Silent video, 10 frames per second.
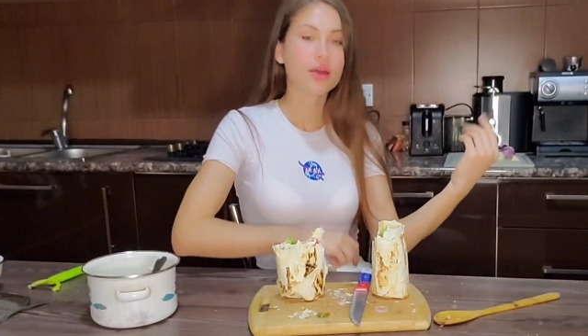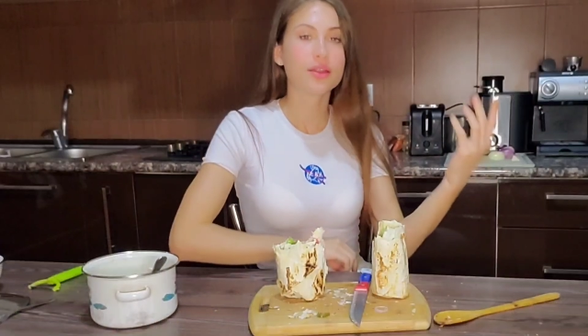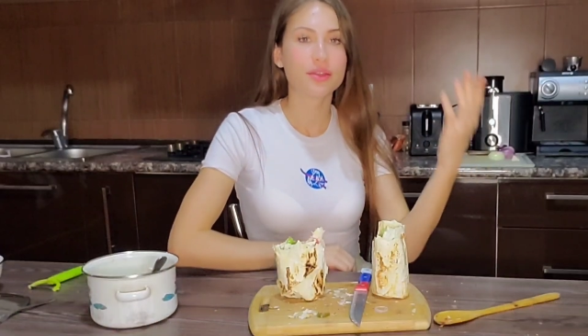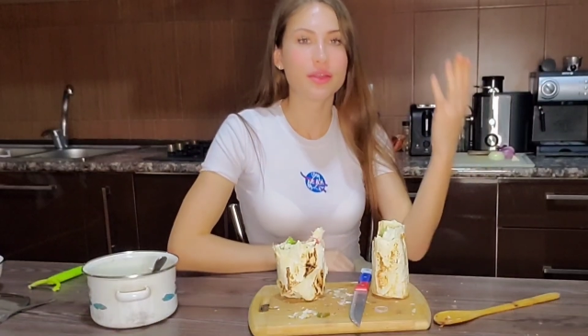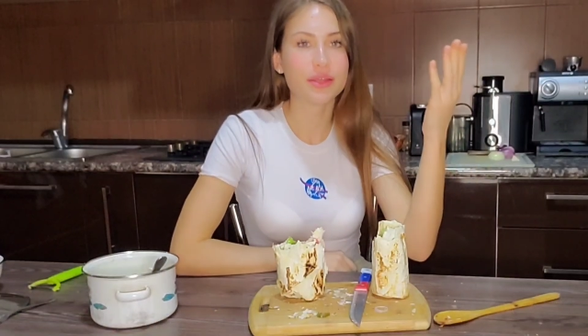
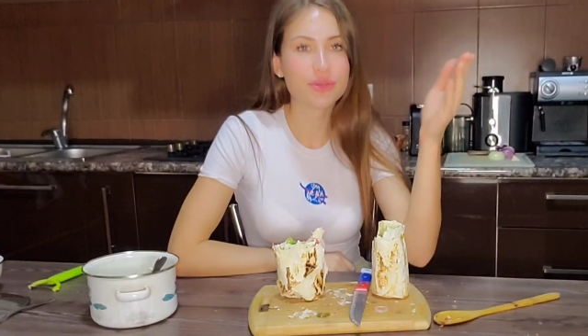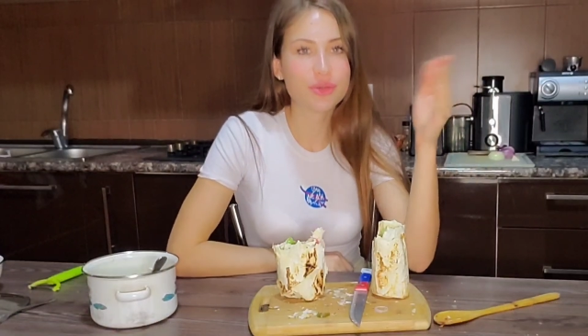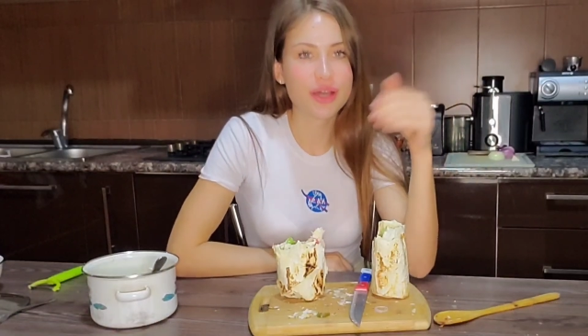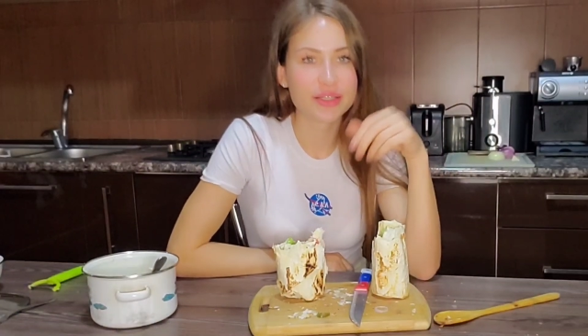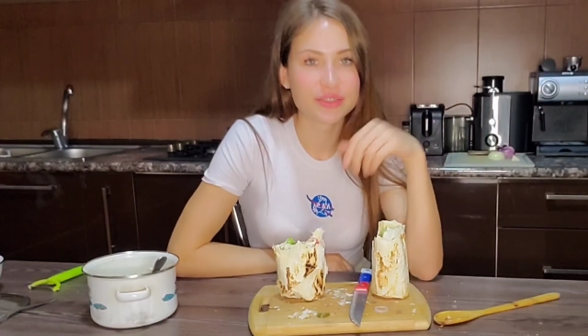Thank you
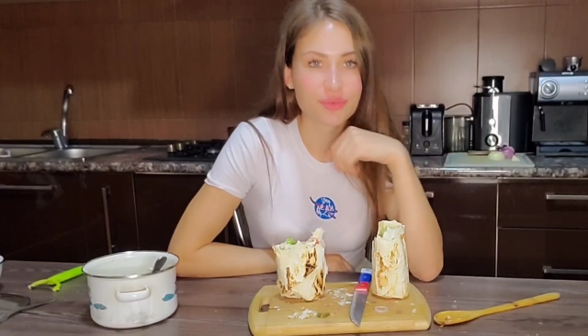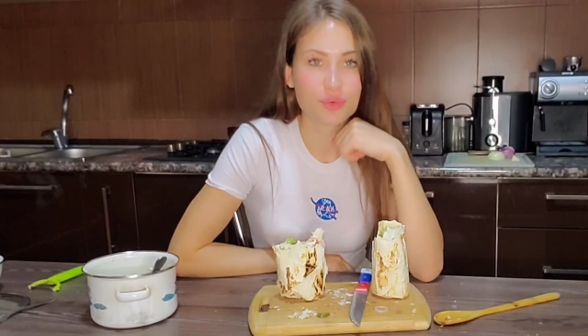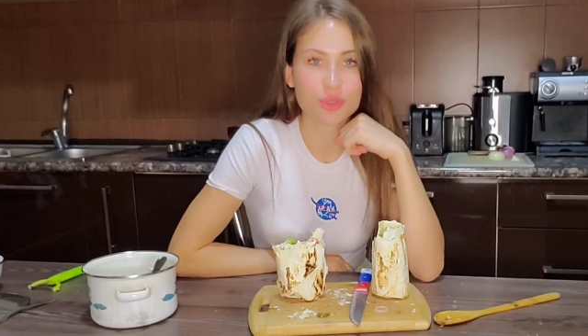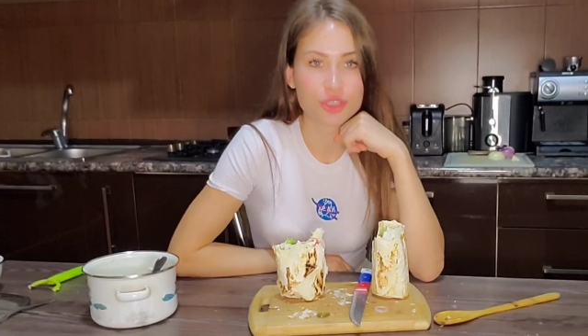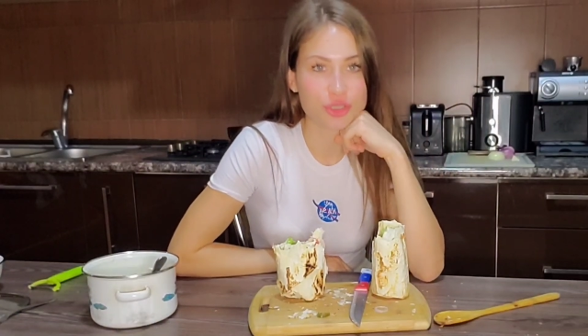guys for
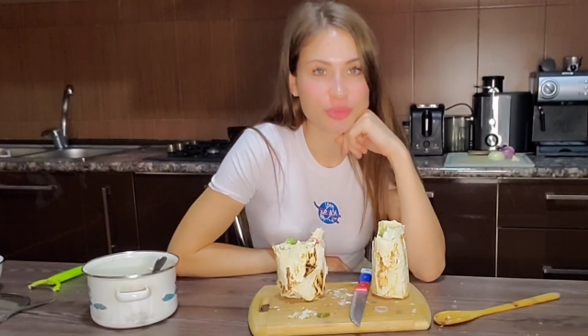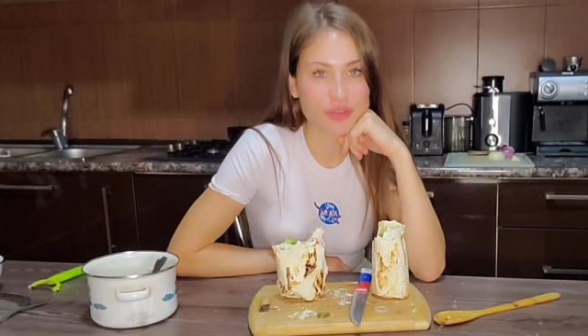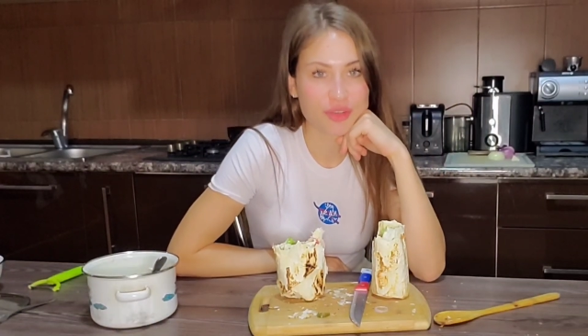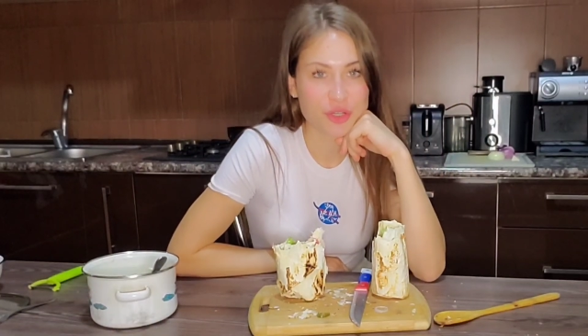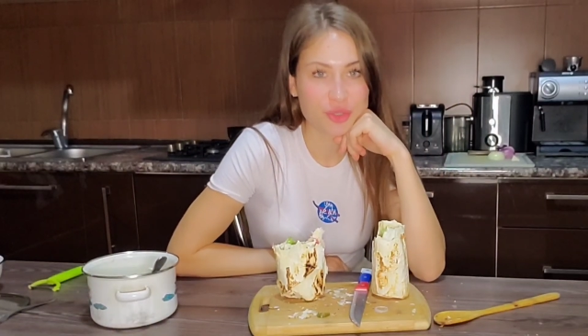watching my
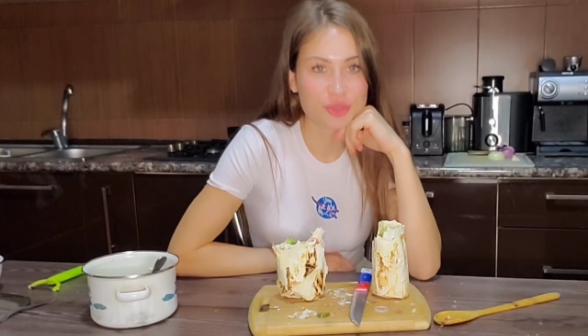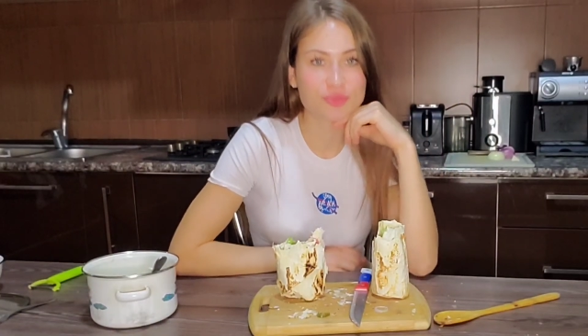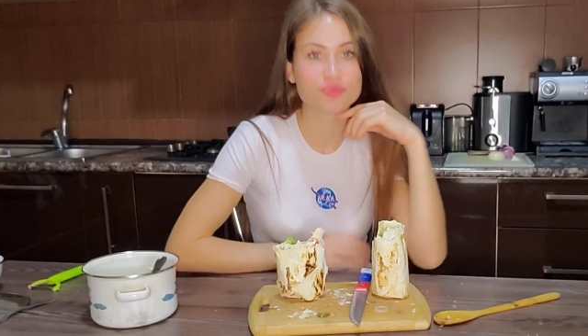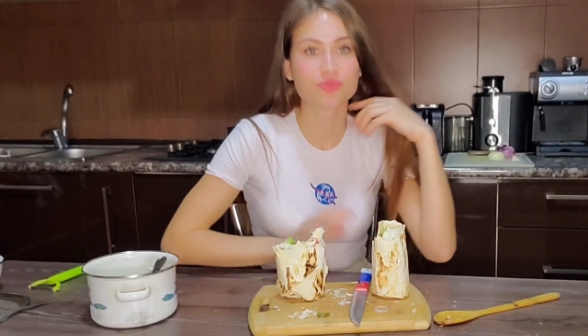video.